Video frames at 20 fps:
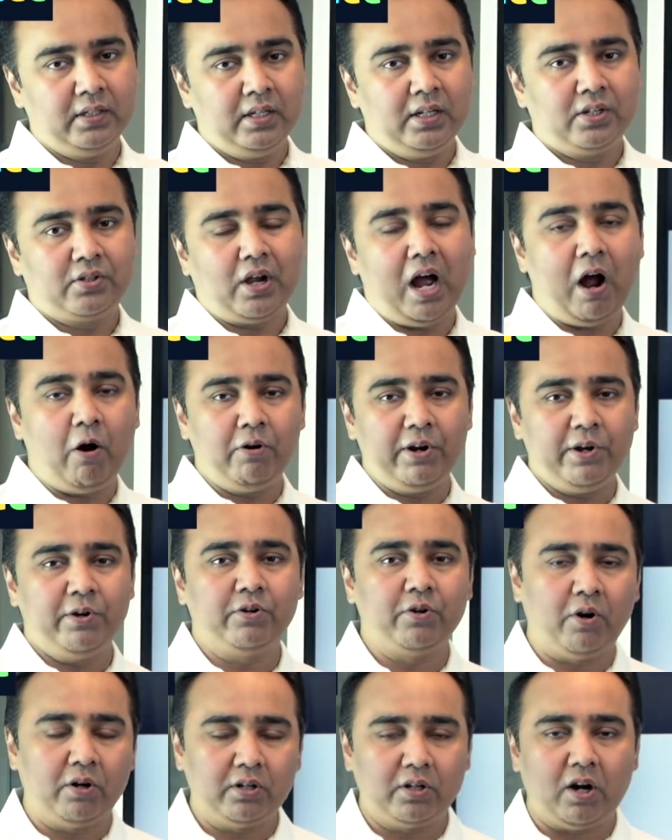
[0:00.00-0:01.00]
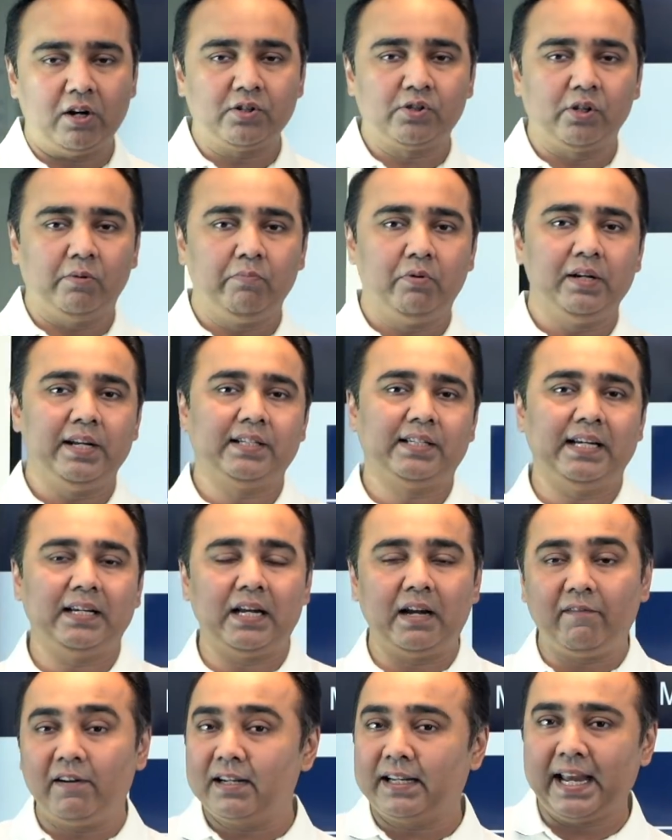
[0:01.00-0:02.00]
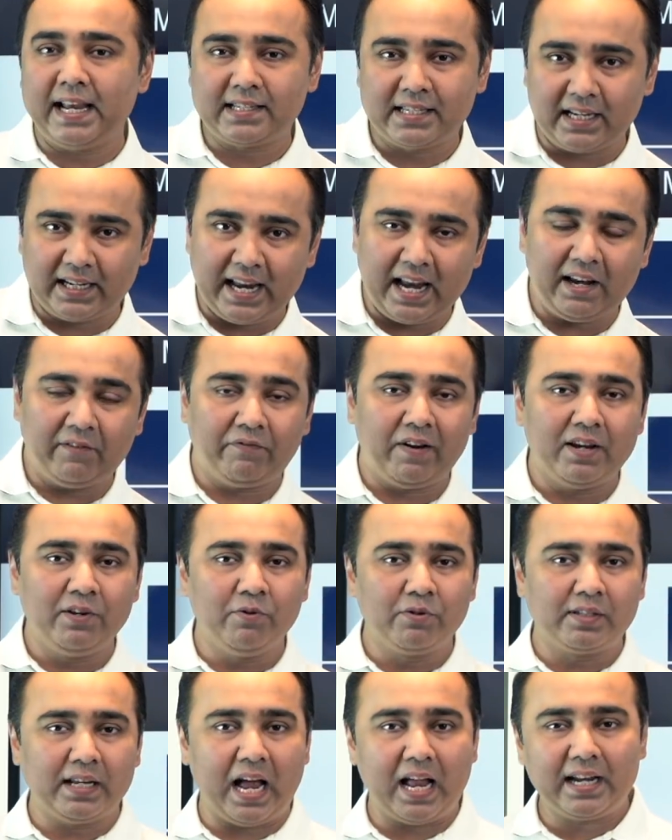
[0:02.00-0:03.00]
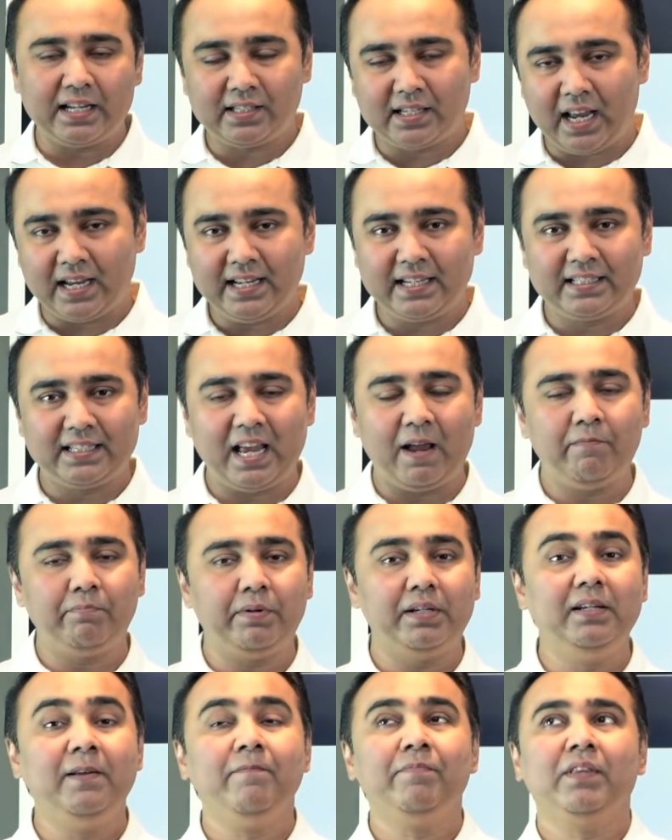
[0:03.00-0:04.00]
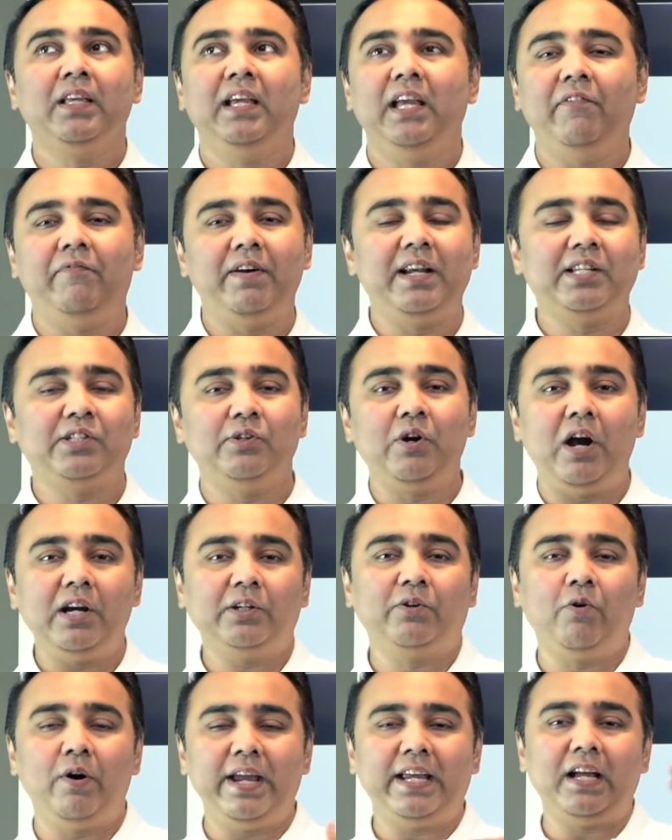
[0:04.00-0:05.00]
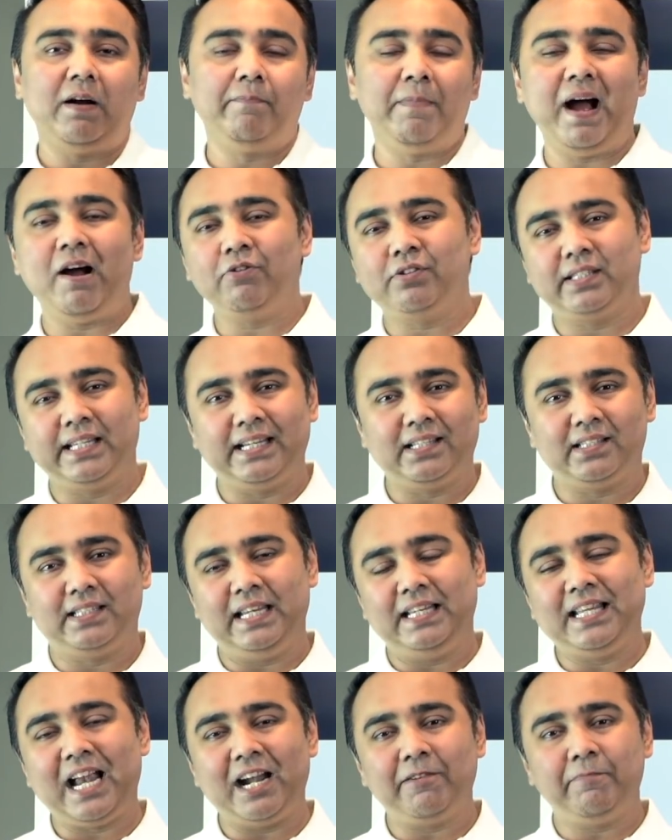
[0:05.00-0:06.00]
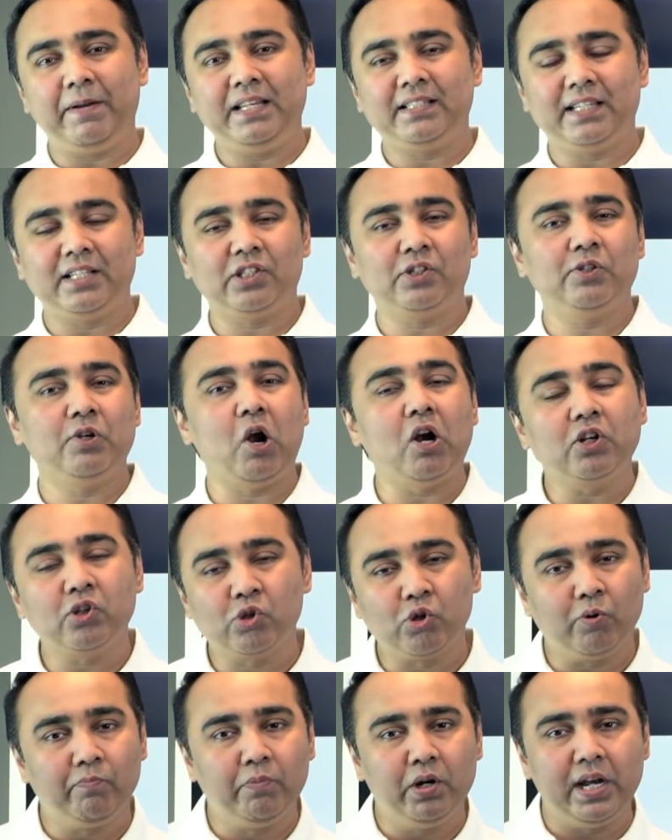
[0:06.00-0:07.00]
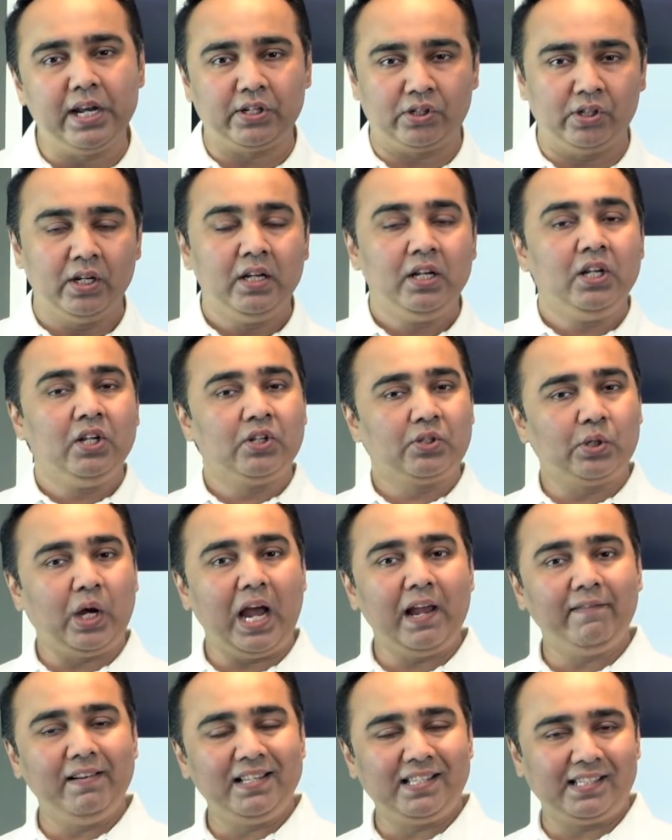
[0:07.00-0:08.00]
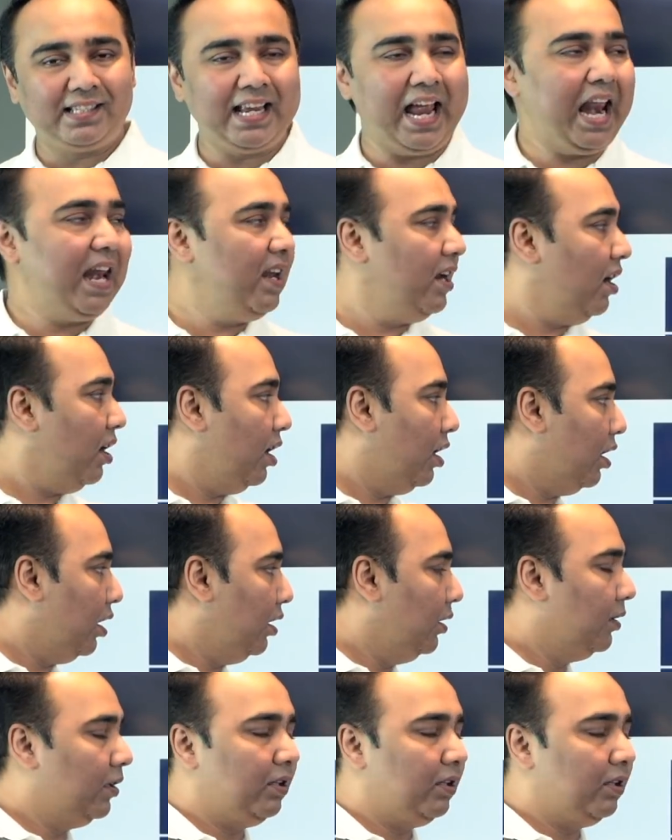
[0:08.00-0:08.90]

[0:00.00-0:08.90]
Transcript: So how do you not so bullish? In our case, again, if I use the RSI example, if it is not going above 60, that means it's not so bullish. So I will sell a